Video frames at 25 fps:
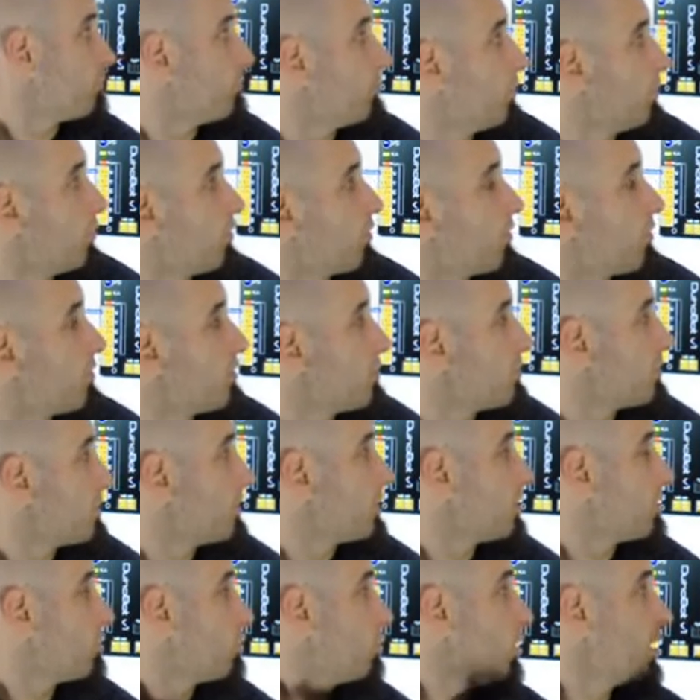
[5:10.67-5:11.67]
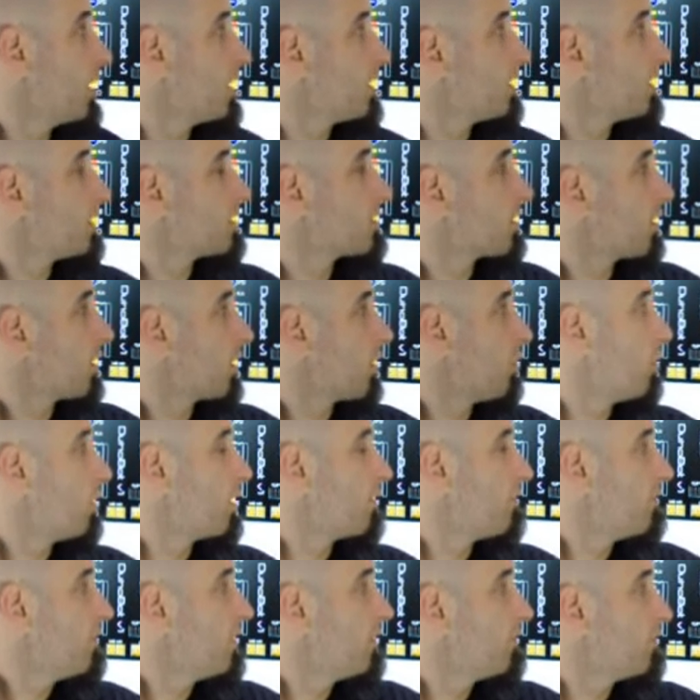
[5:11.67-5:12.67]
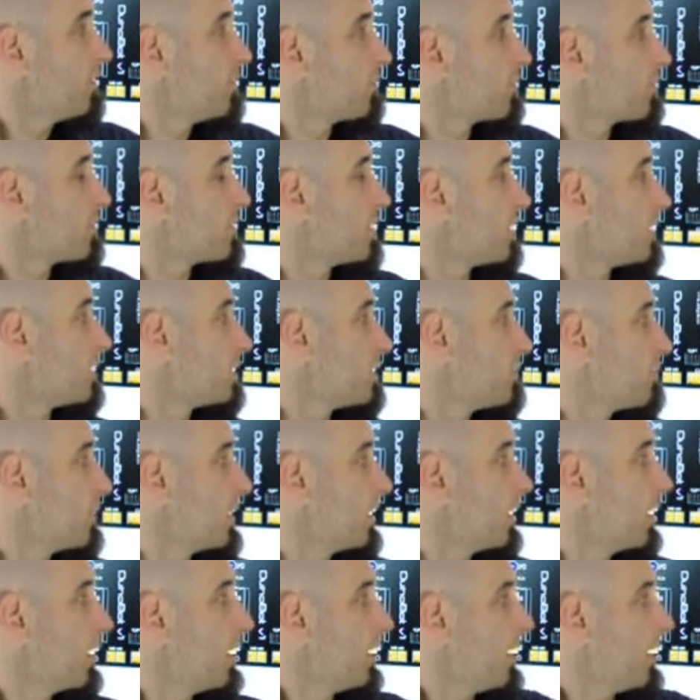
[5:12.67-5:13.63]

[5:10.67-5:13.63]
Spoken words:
motor 1 is going to go at 50% the speed.